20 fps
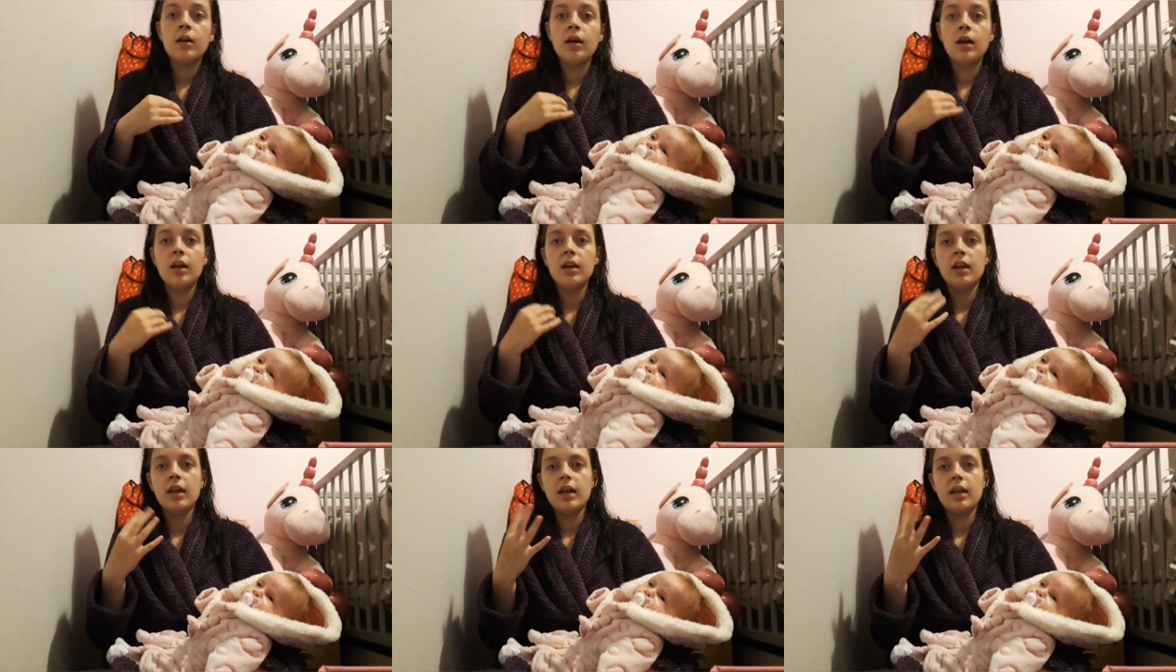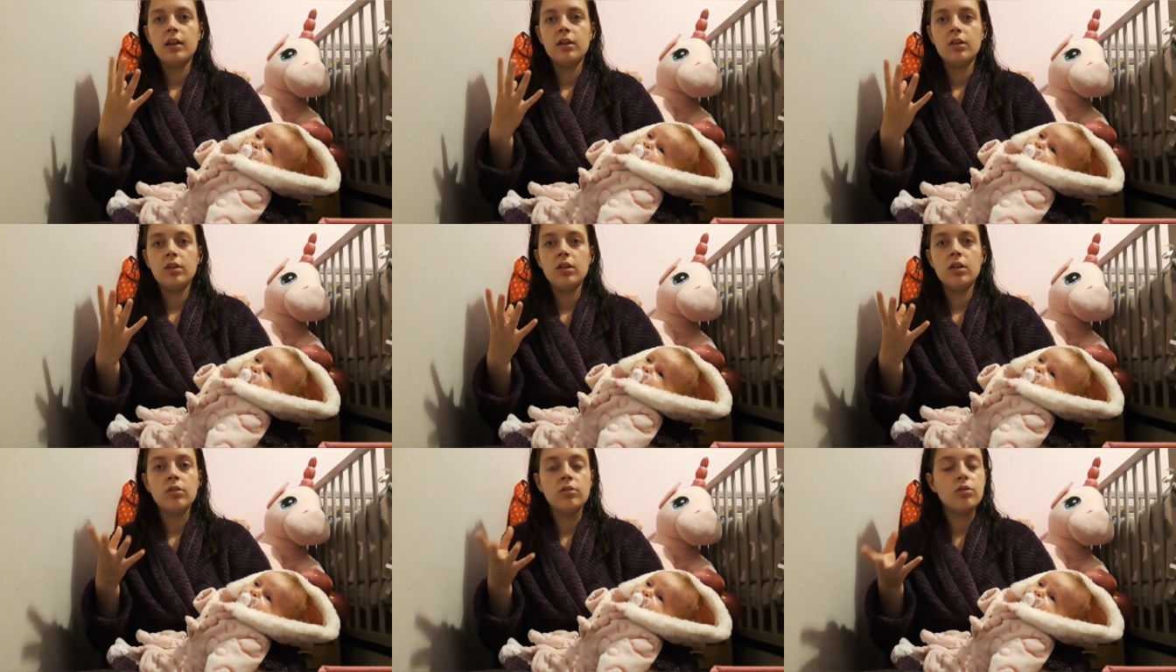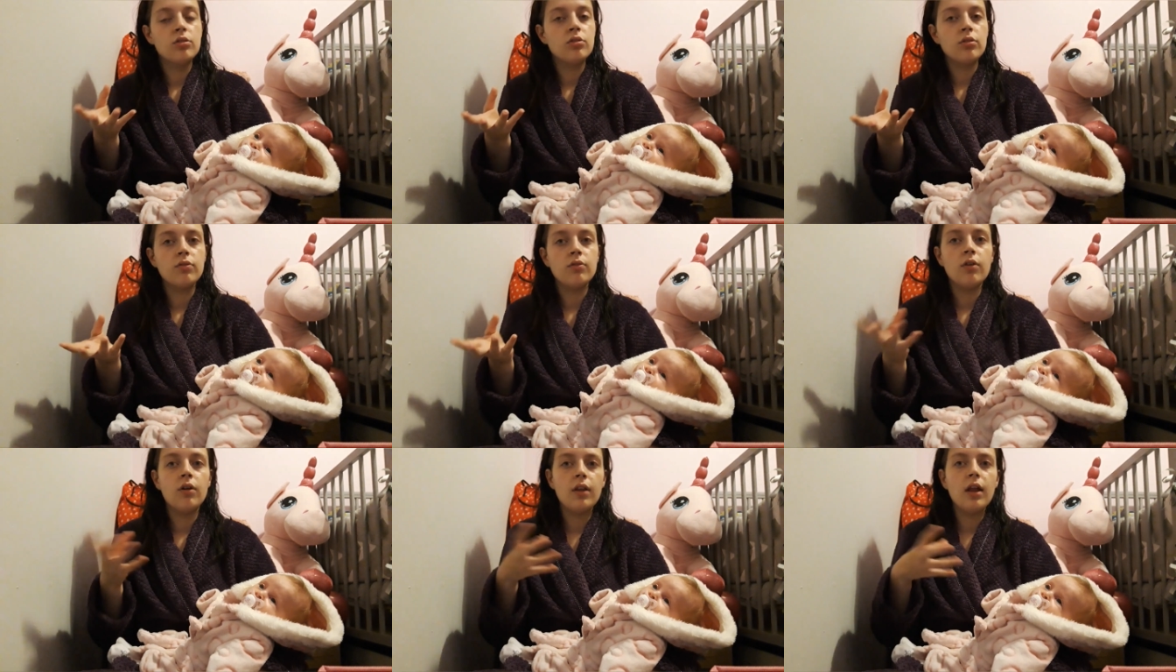and then and
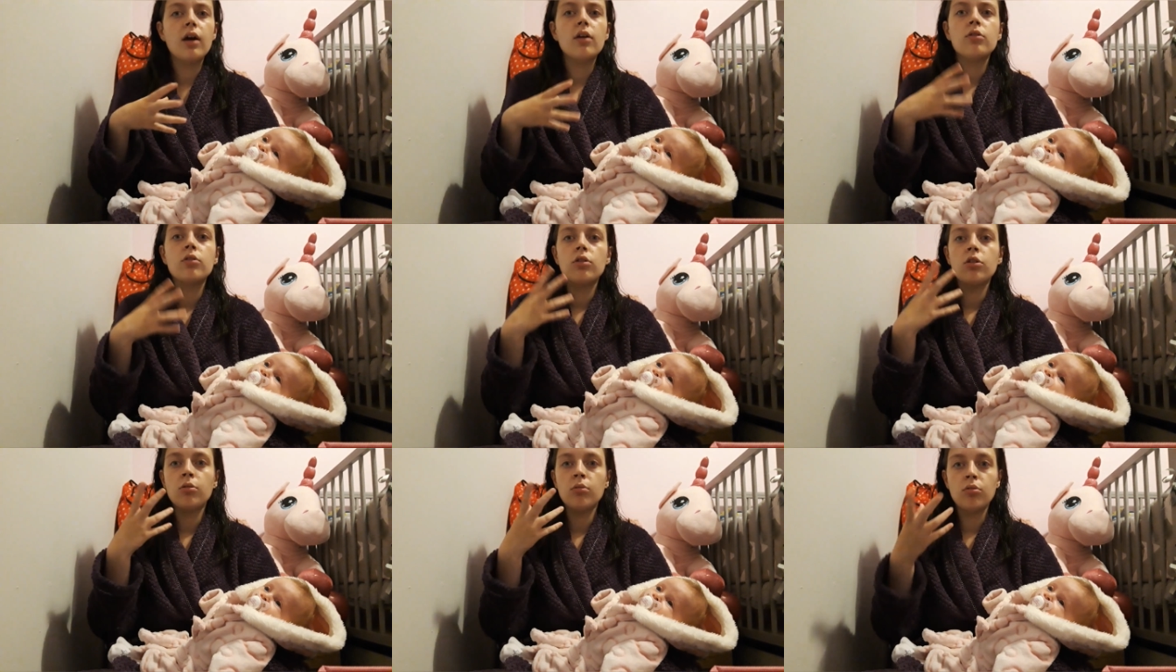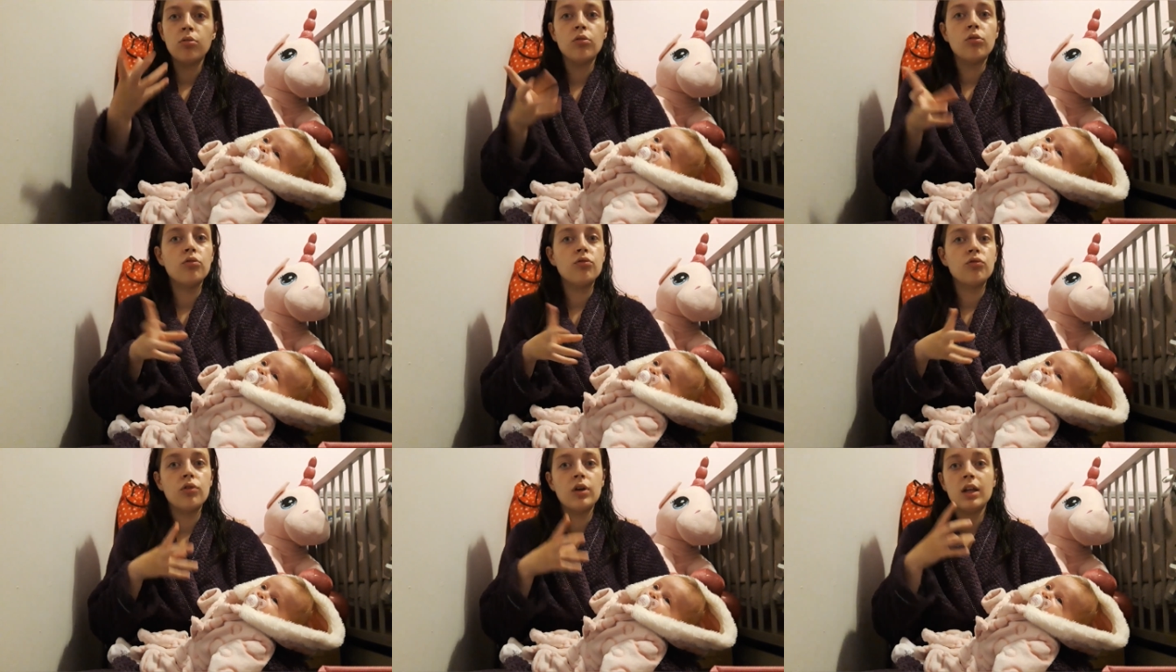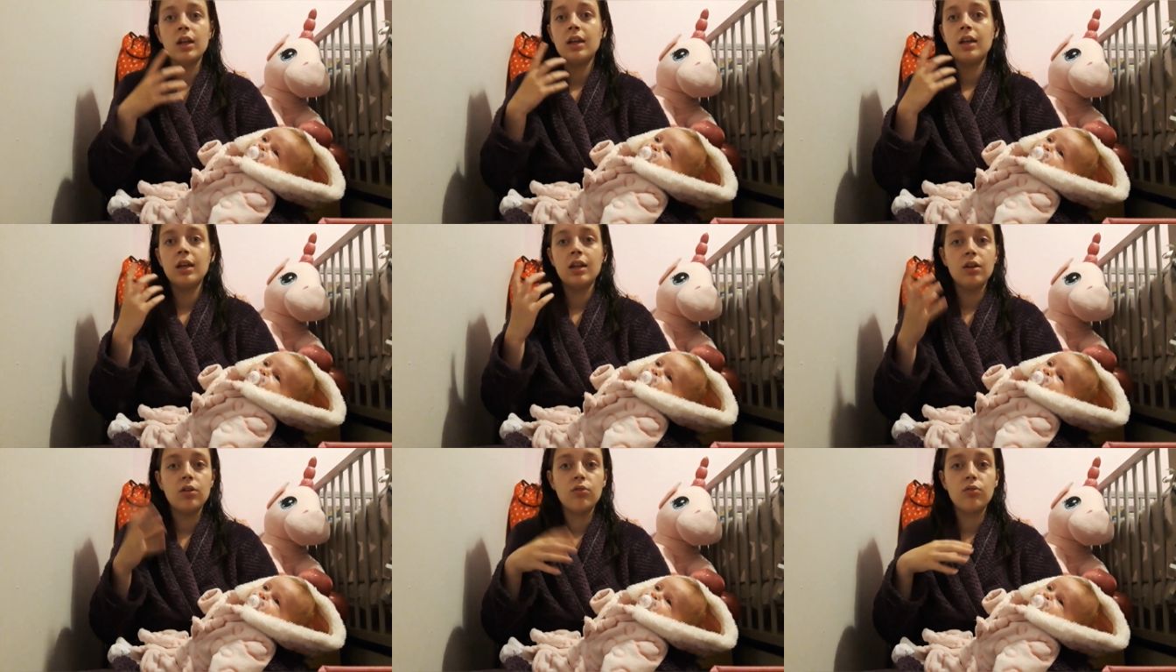stuff like that because she was just
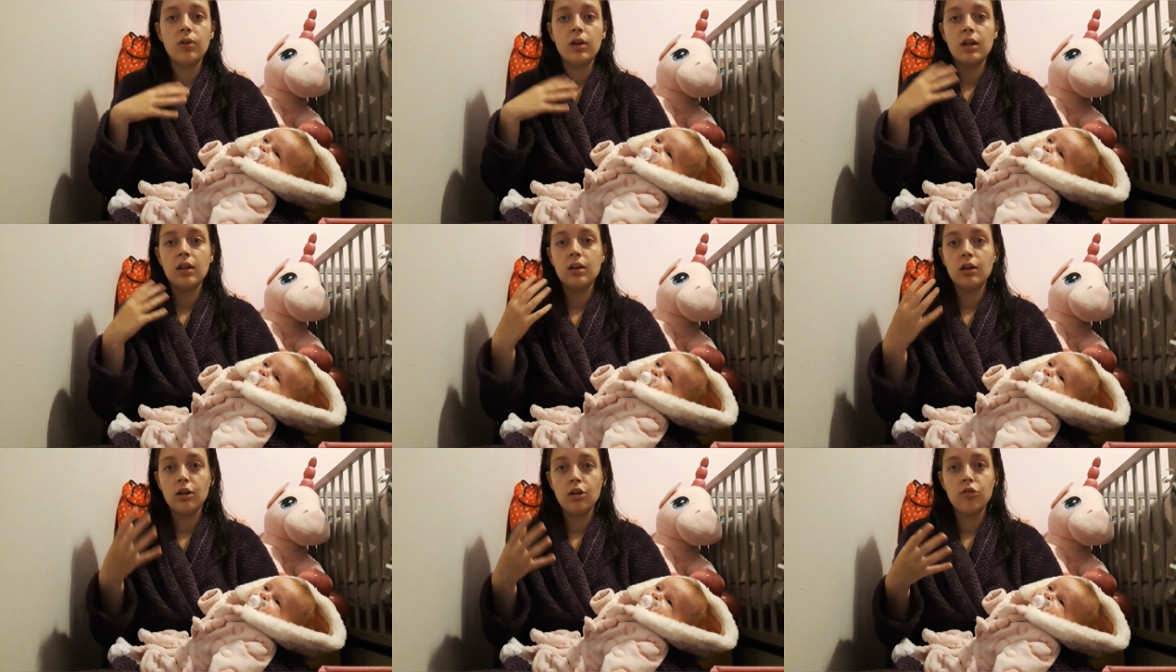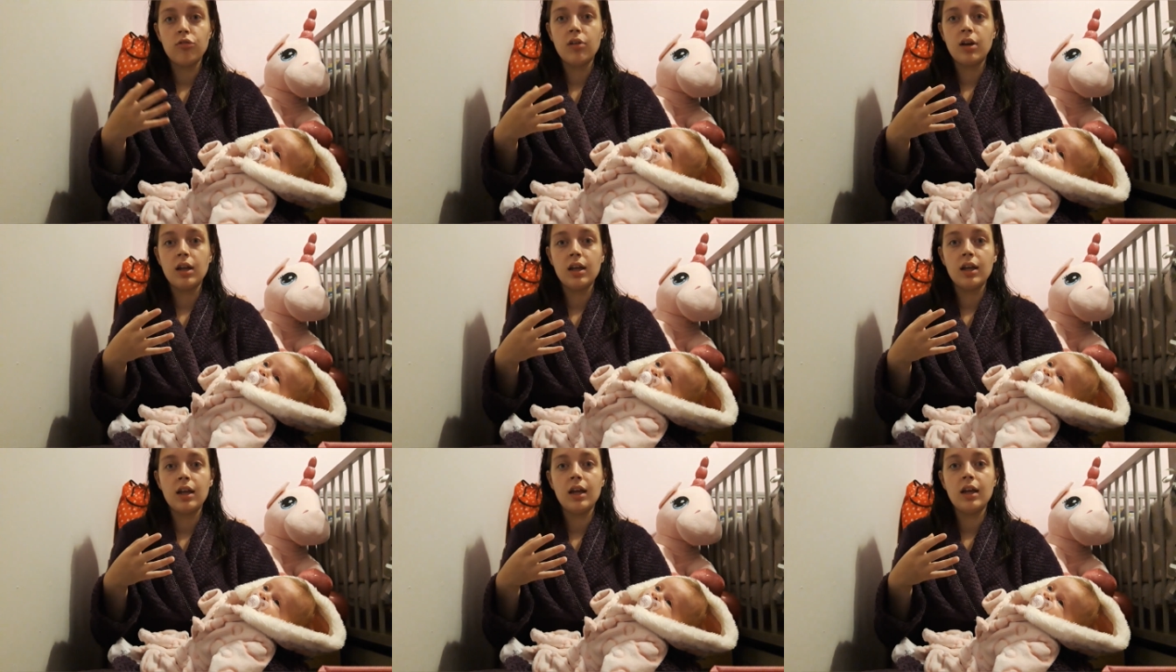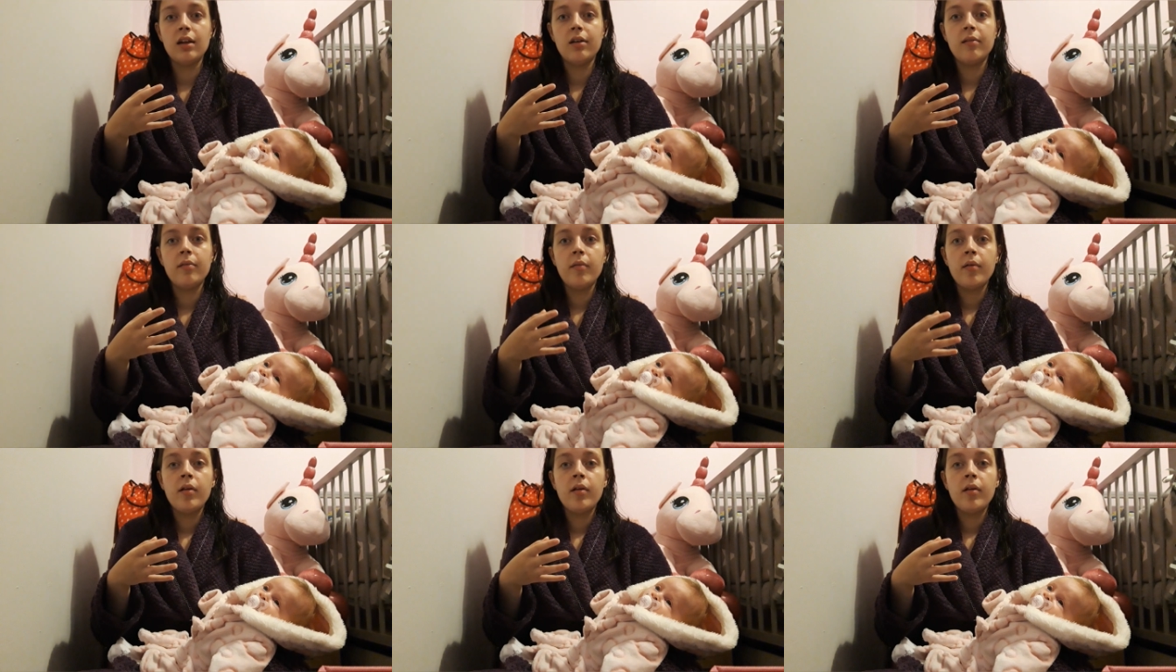drinking and drinking and drinking.